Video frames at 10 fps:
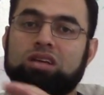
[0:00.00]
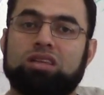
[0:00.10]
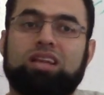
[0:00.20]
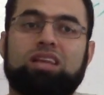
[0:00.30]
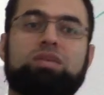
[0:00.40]

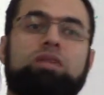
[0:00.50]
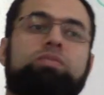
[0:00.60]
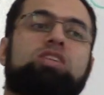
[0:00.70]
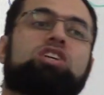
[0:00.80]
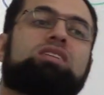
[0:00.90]
Then Imam
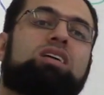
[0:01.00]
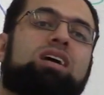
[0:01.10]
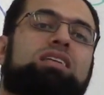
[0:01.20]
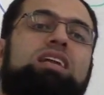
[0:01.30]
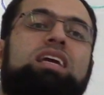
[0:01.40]
Ibn Jazari
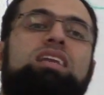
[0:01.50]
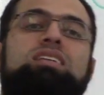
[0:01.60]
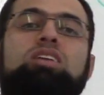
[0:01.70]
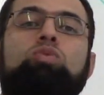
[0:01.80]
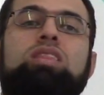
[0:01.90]
got and
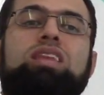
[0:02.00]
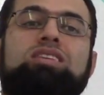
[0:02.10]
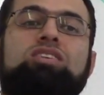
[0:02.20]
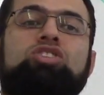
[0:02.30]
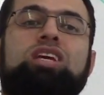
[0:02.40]
collected
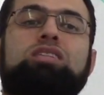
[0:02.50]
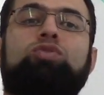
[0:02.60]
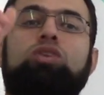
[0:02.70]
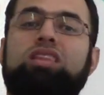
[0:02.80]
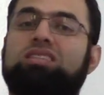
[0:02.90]
1,000 chains
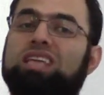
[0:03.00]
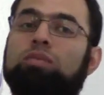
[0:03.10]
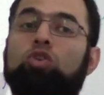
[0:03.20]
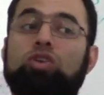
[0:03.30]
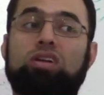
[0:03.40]
for the
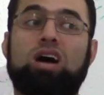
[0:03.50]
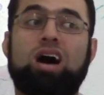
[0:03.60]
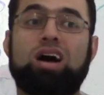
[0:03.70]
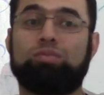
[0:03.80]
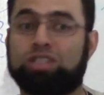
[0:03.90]
same
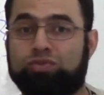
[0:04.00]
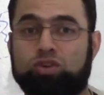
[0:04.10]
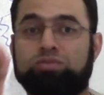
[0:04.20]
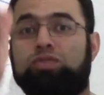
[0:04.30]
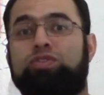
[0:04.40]
Qur'an, but
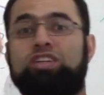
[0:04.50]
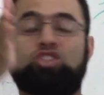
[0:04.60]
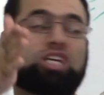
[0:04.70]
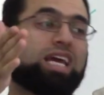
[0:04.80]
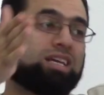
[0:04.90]
from different
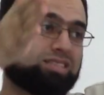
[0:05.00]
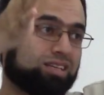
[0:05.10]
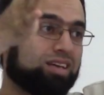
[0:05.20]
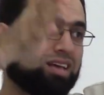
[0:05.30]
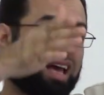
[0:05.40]
chains
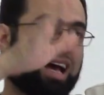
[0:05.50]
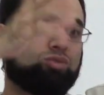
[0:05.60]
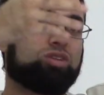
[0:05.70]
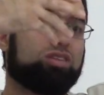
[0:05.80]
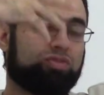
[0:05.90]
and uh,
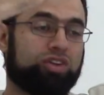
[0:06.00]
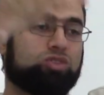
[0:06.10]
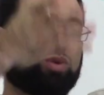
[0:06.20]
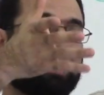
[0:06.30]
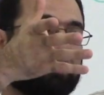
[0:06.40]
with different
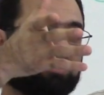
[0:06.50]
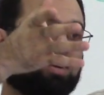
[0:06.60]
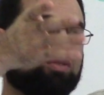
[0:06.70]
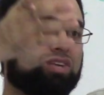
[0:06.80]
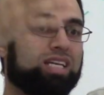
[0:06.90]
ways
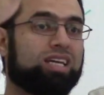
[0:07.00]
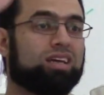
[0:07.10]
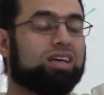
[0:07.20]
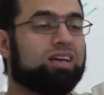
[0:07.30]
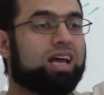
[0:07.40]
of
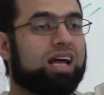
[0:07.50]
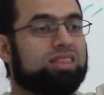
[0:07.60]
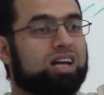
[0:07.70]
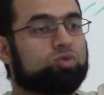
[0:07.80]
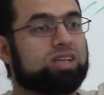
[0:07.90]
reading. And
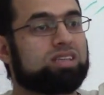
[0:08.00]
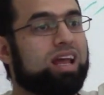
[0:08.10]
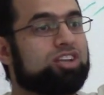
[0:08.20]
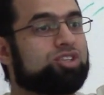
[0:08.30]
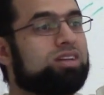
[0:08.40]
that was
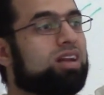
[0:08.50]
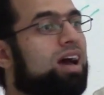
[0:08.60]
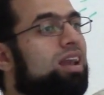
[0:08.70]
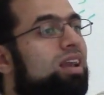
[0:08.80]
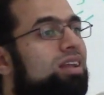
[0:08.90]
Al-Ashr
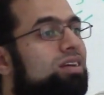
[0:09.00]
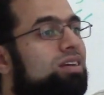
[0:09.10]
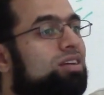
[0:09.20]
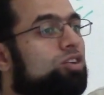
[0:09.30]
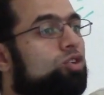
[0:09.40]

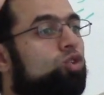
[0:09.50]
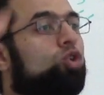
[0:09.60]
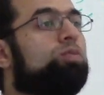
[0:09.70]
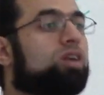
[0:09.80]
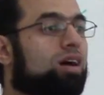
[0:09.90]

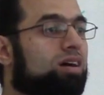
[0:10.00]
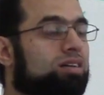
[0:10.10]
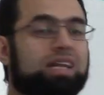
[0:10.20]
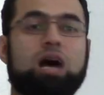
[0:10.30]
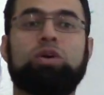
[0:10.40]
Al-Kubra.
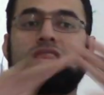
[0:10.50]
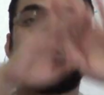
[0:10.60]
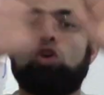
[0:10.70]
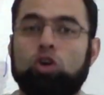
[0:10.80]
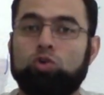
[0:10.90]
Now in the
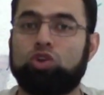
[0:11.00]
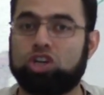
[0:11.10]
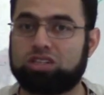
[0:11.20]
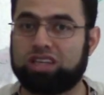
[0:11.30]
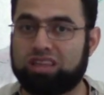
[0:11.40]
whole
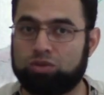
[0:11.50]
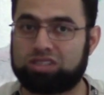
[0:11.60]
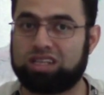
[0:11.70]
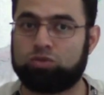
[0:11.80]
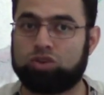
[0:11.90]
world, in the
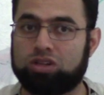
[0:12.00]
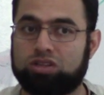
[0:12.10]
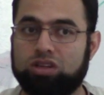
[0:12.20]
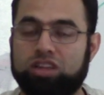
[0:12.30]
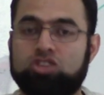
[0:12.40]
Muslim
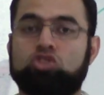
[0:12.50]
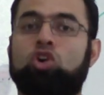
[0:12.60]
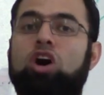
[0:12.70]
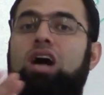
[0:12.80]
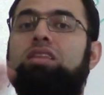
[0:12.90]
world, there's
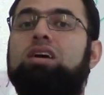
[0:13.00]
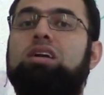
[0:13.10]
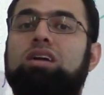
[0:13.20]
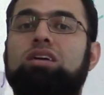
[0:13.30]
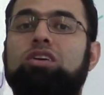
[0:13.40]
no
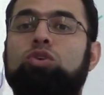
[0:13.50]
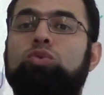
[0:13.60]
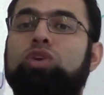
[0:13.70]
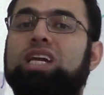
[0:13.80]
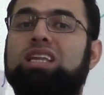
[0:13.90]
other
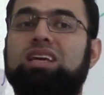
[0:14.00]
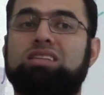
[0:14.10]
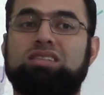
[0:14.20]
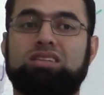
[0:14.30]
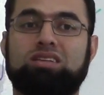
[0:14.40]

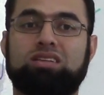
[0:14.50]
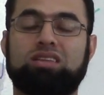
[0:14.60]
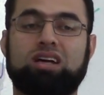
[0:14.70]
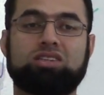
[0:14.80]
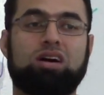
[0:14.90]
readings
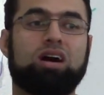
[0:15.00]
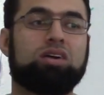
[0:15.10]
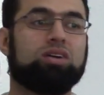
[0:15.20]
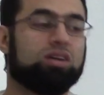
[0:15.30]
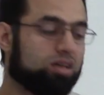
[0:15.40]
that are